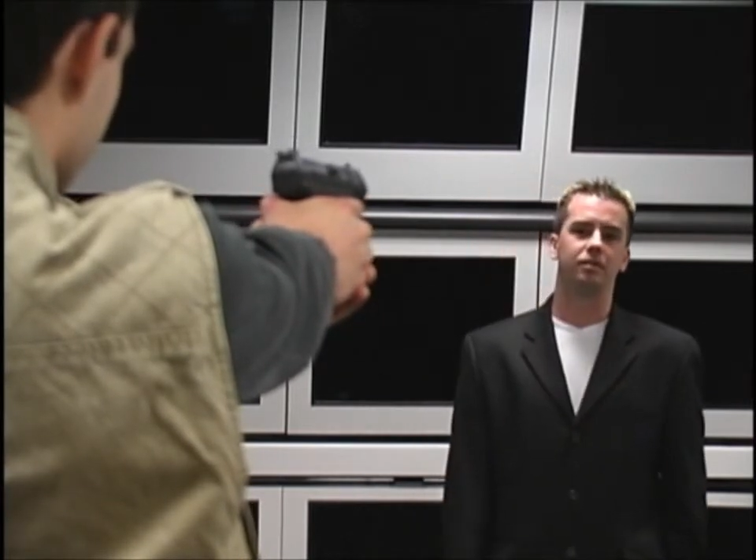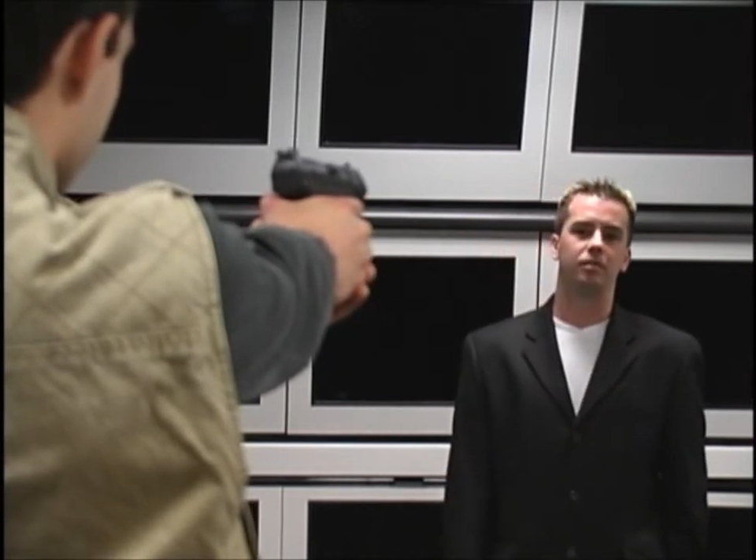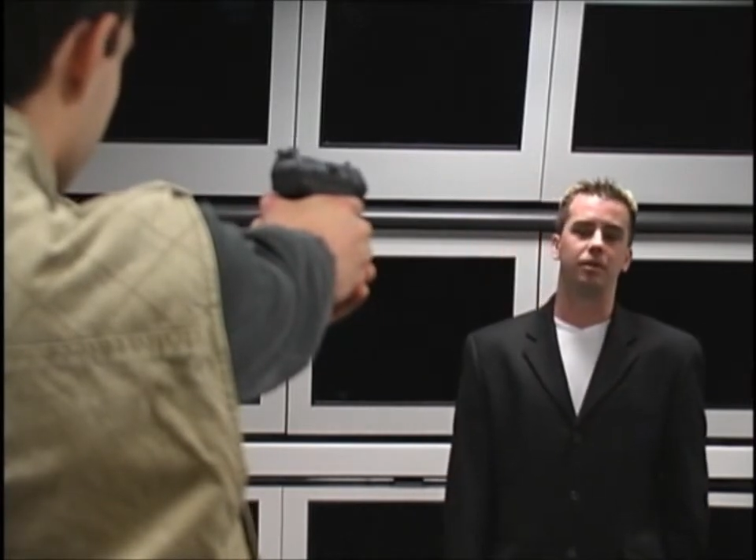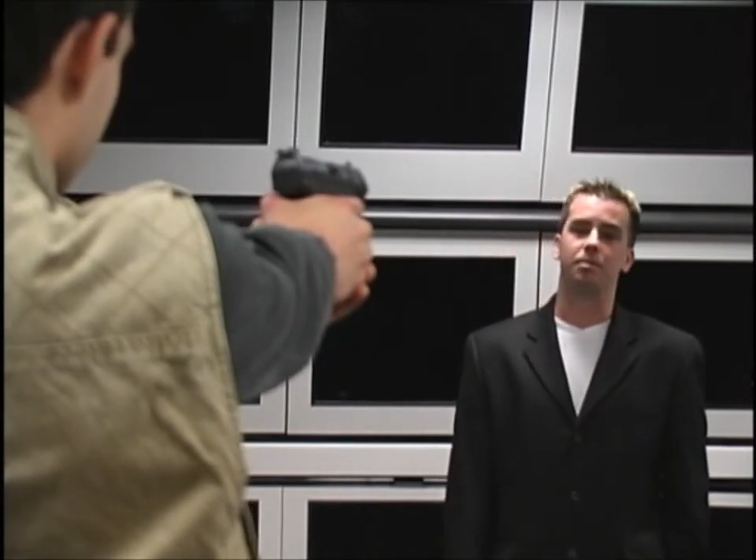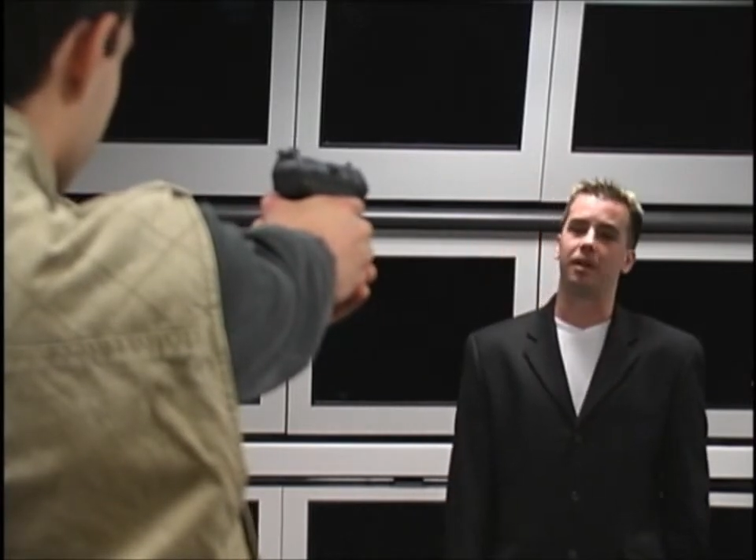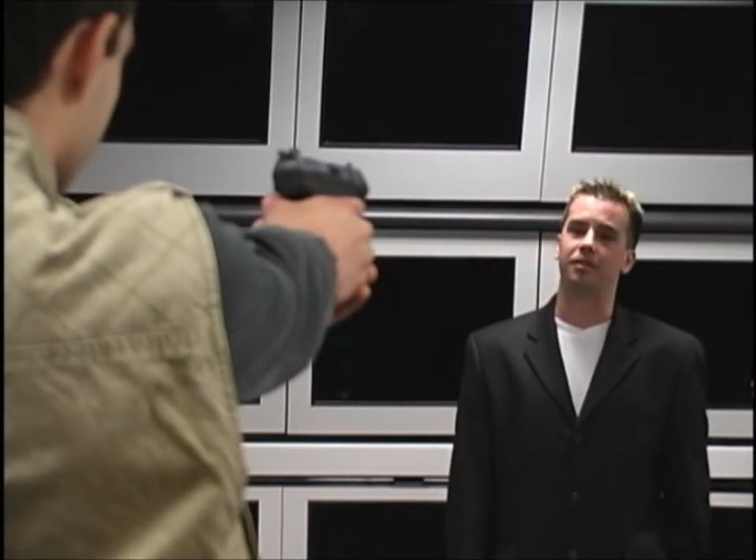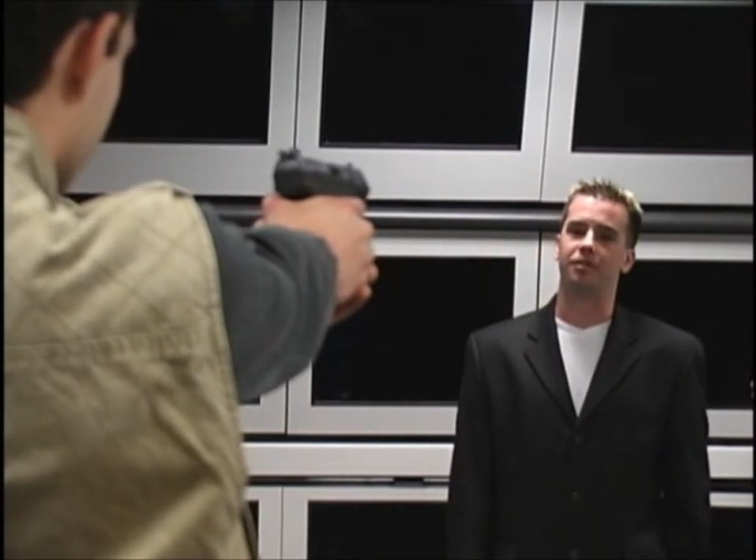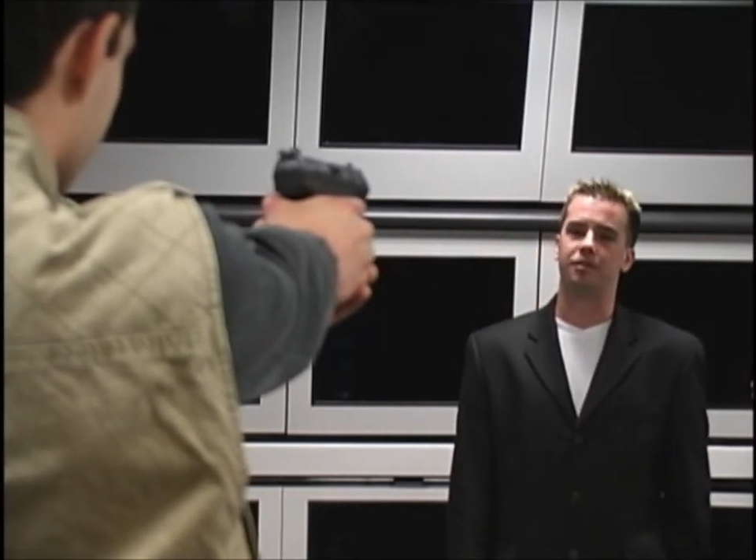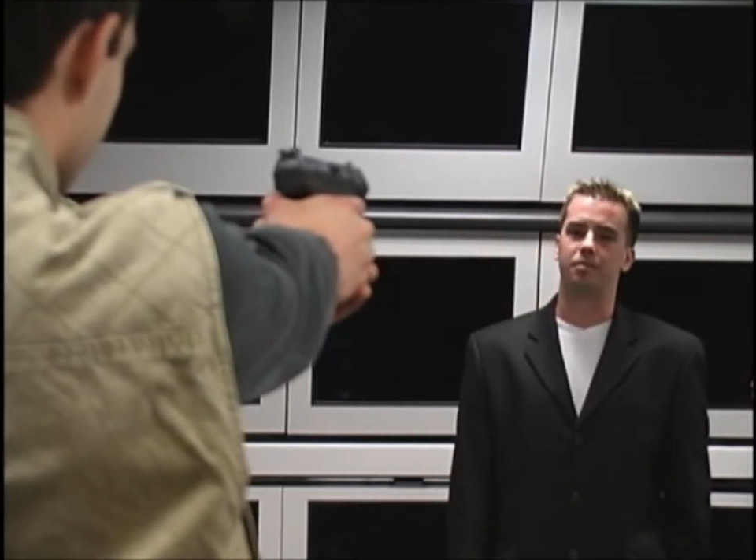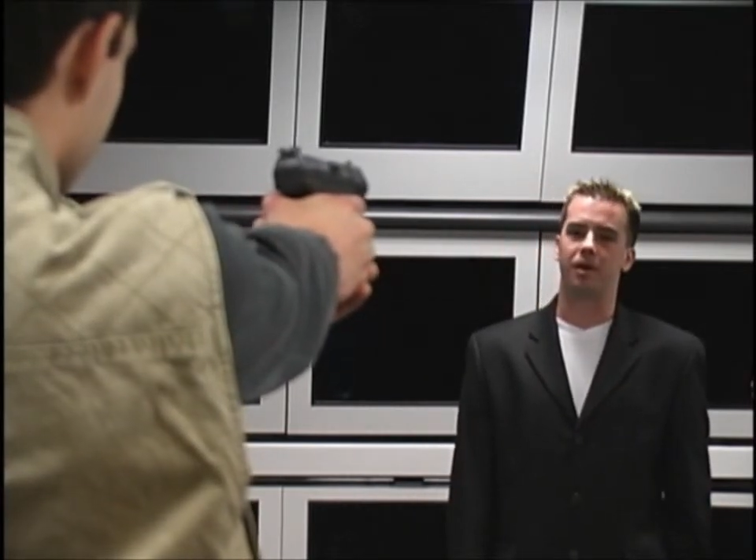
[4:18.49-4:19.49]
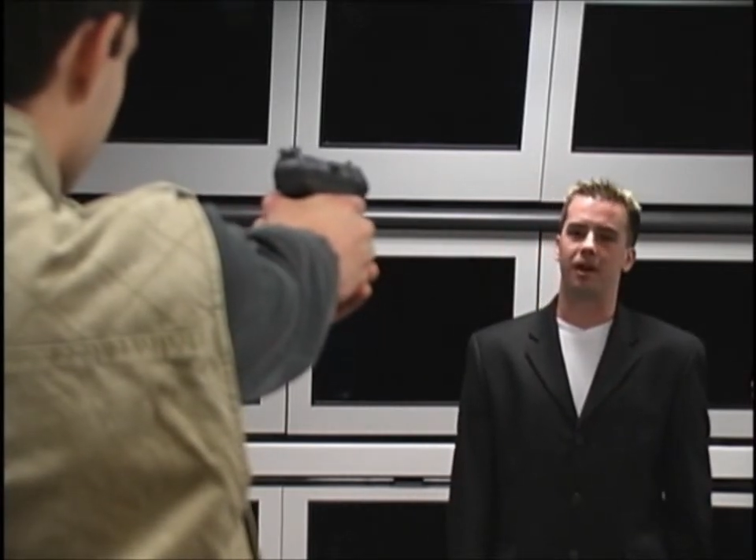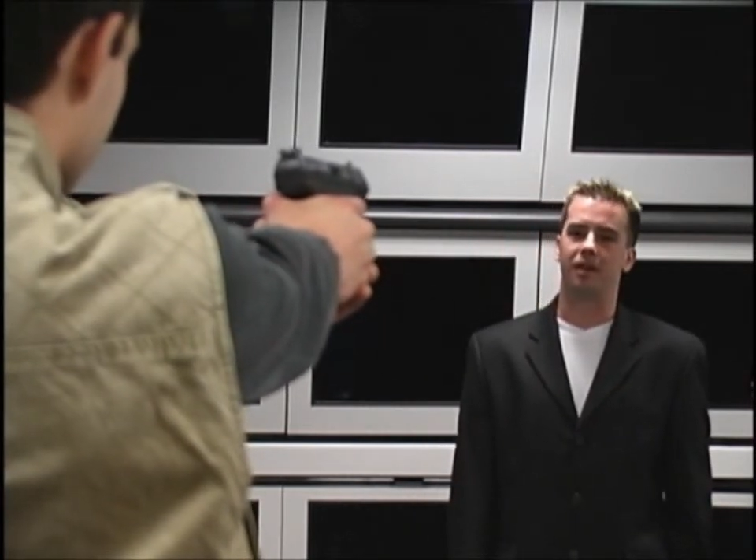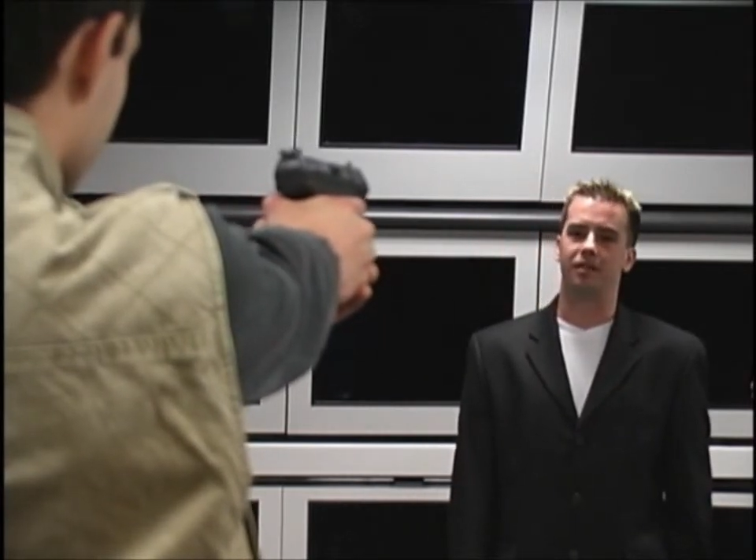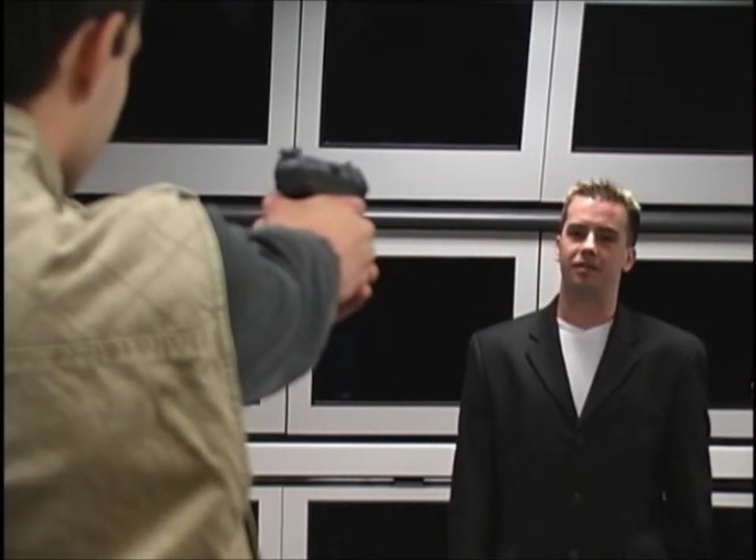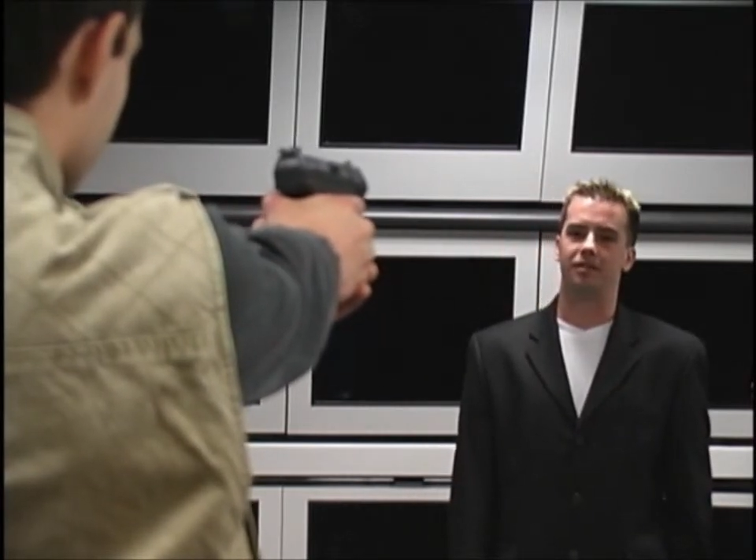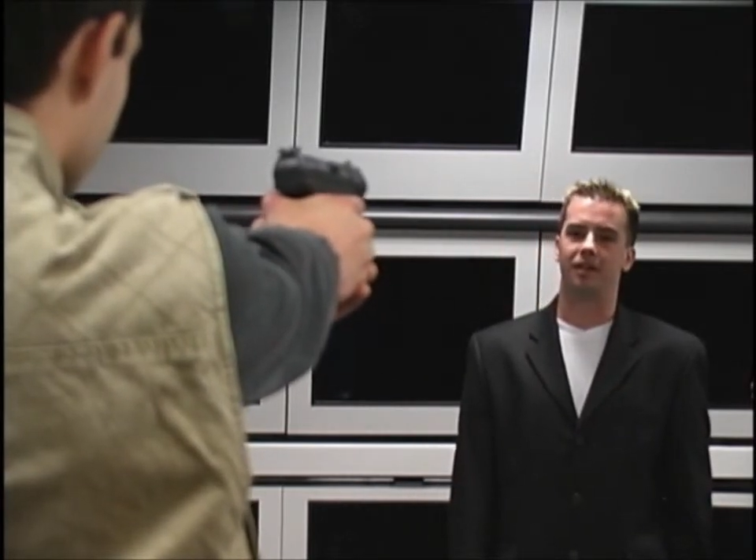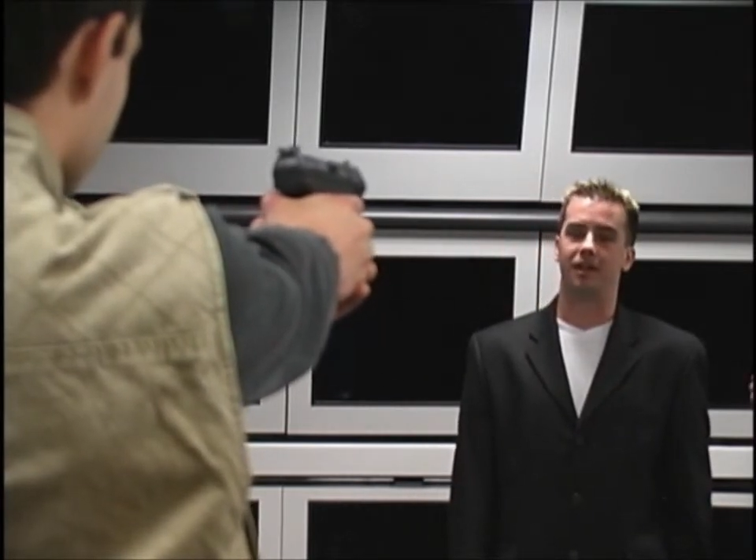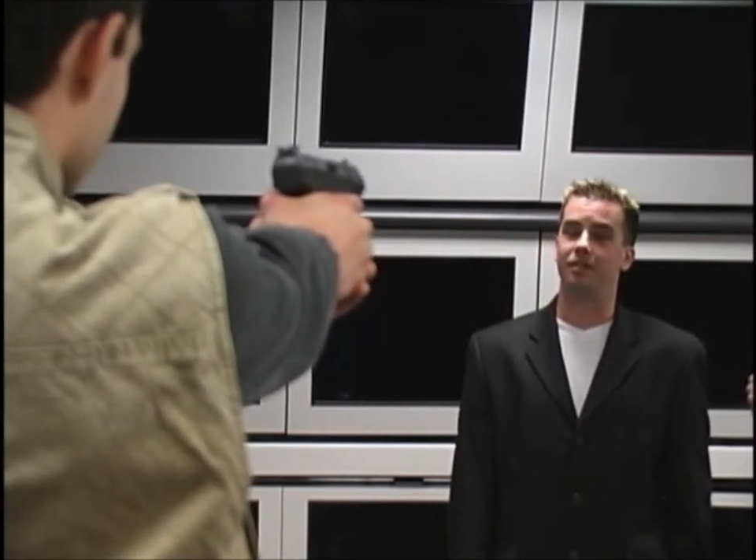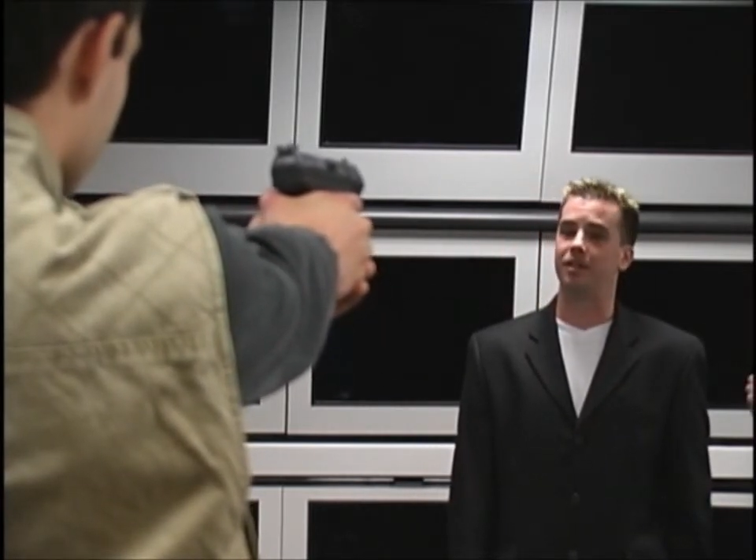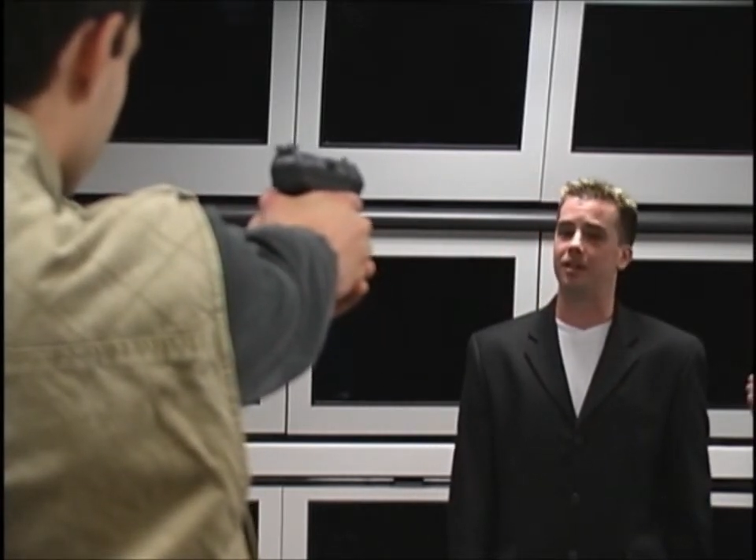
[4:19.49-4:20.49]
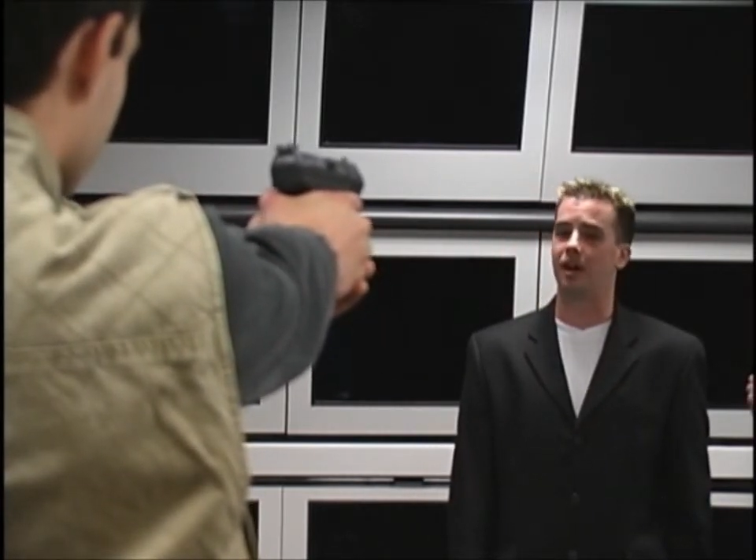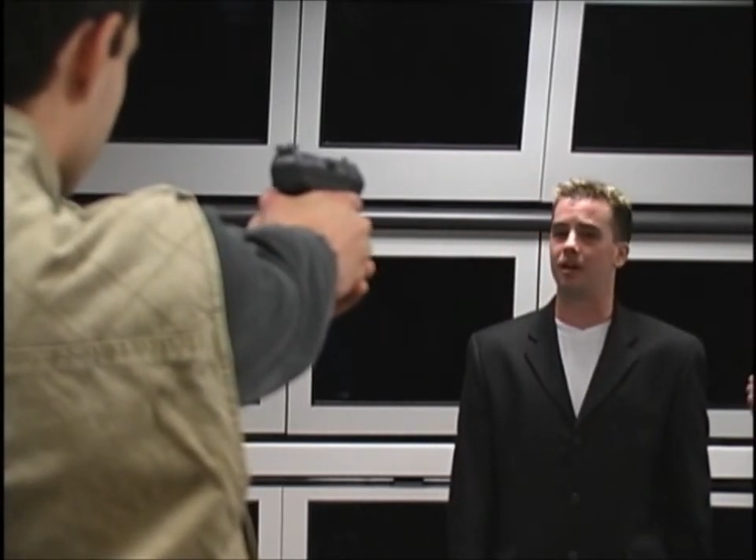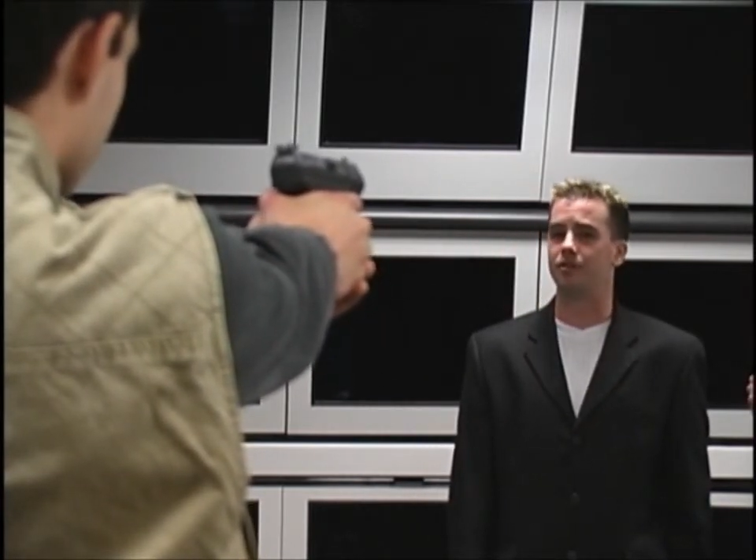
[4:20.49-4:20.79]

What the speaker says: Gagne meet each other and have a conversation.